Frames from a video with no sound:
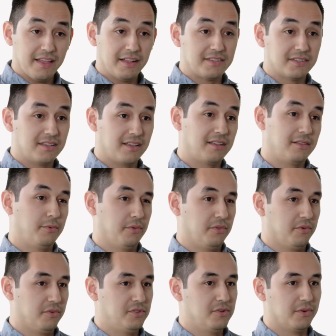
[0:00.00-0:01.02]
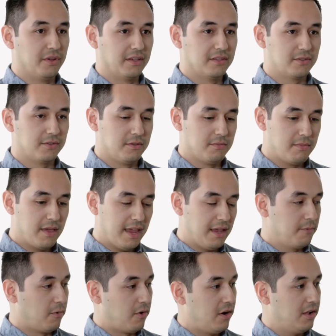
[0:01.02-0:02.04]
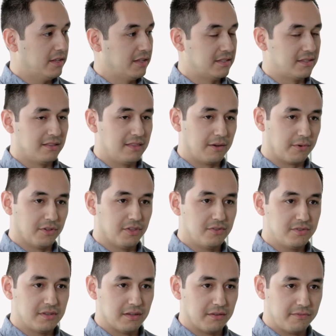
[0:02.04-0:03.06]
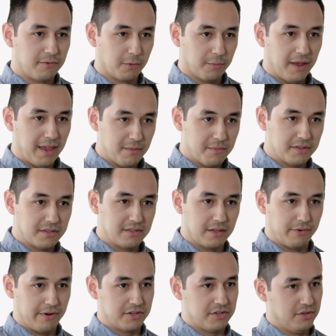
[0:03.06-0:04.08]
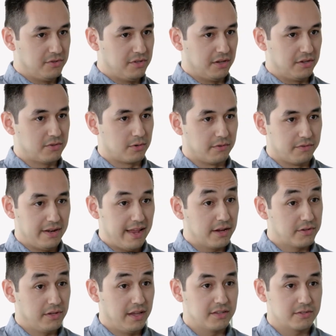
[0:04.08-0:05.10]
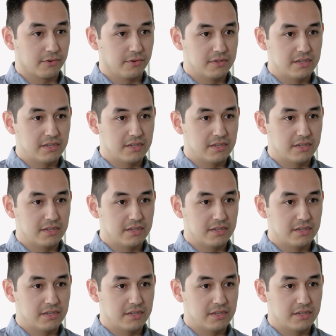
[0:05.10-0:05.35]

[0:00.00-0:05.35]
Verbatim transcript: And that's exactly what they were doing. So the main wallets that they were using for payments, they were actually using a sort of an escrow